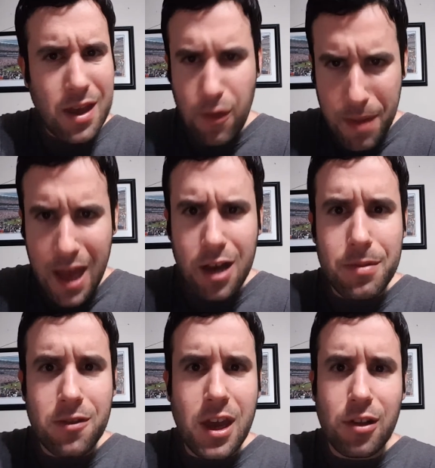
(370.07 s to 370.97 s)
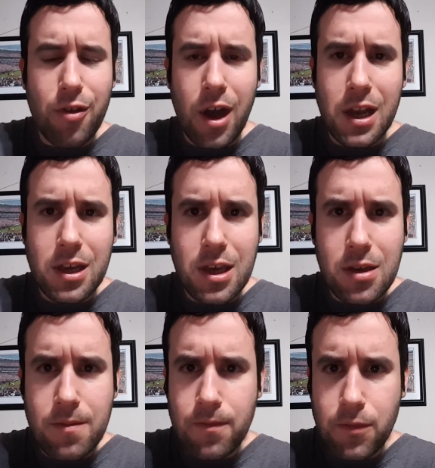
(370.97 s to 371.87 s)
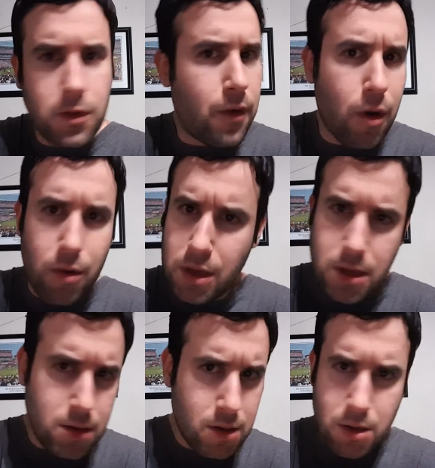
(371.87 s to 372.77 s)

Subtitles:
you have a backup in Taylor Heinicke, you've already